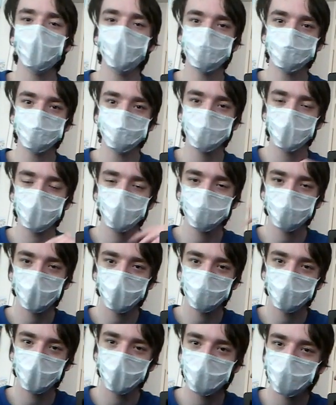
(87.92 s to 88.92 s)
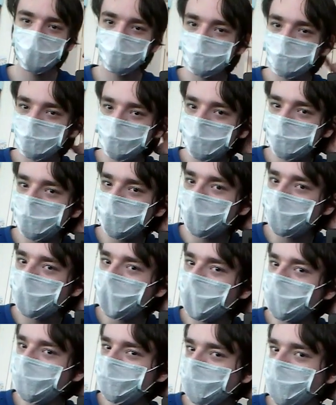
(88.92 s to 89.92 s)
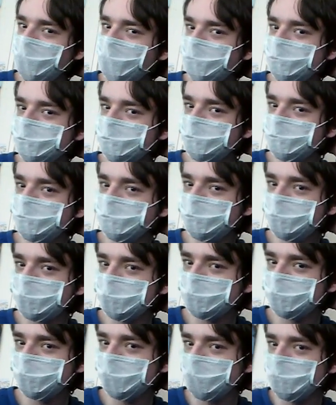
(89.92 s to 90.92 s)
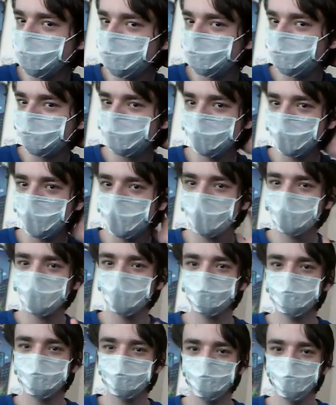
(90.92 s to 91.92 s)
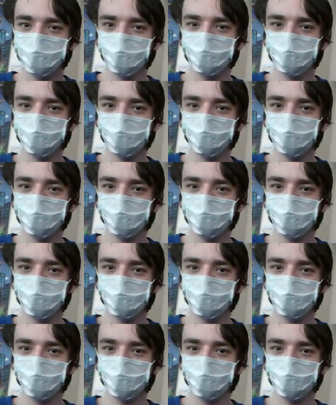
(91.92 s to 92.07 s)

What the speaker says: This has been in my radar to do for a while now, so glad I got to do